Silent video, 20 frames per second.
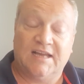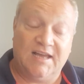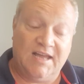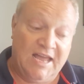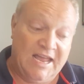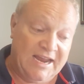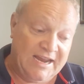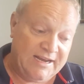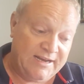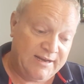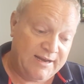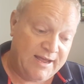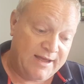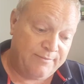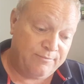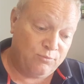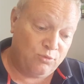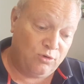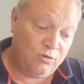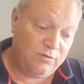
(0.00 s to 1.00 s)
And
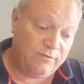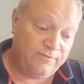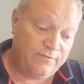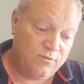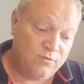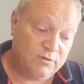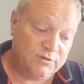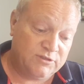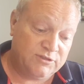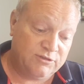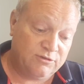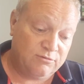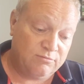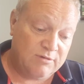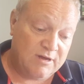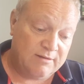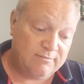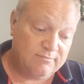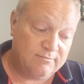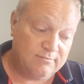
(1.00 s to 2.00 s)
we'll look forward
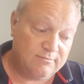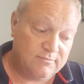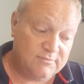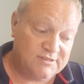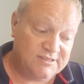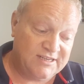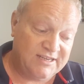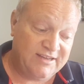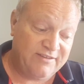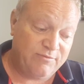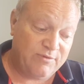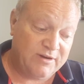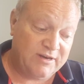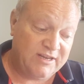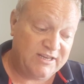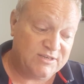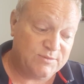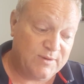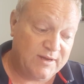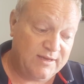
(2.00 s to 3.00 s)
to seeing everyone
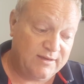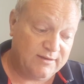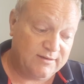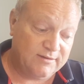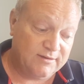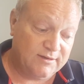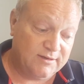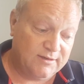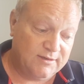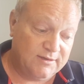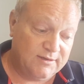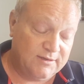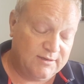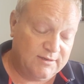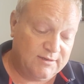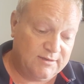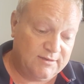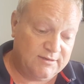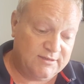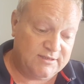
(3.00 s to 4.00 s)
next week and
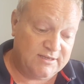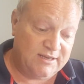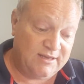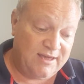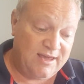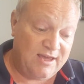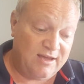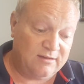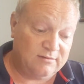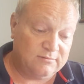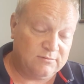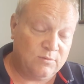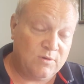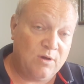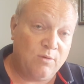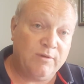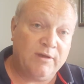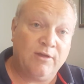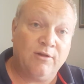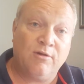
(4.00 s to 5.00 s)
seeing how
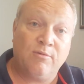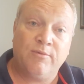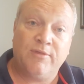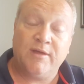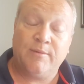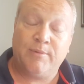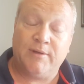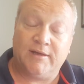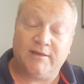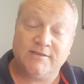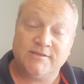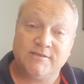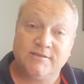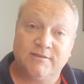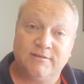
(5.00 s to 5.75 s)
well we get on with our picks.